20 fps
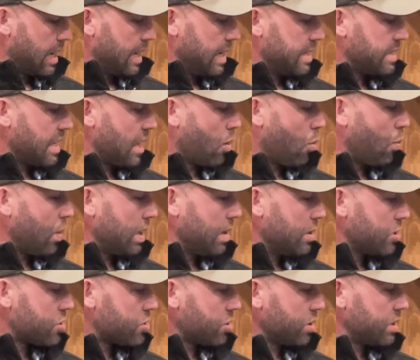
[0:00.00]
that we
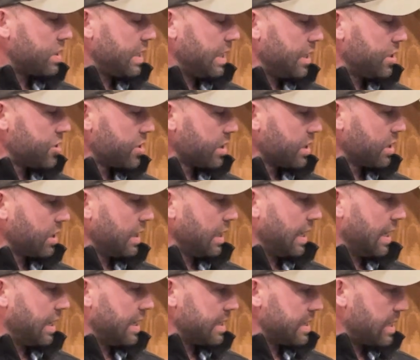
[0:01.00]
strategically
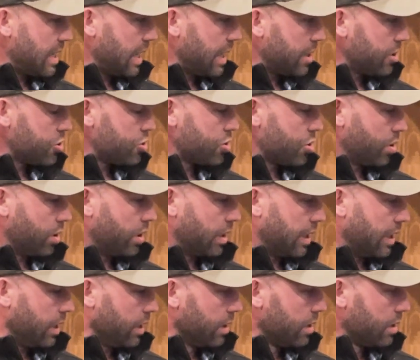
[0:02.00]
and
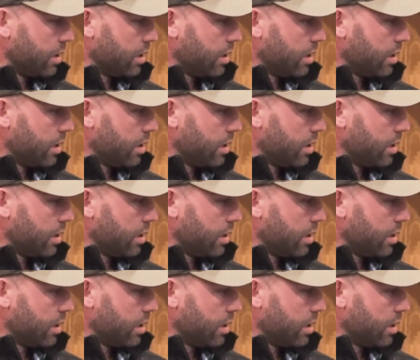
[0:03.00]
intentionally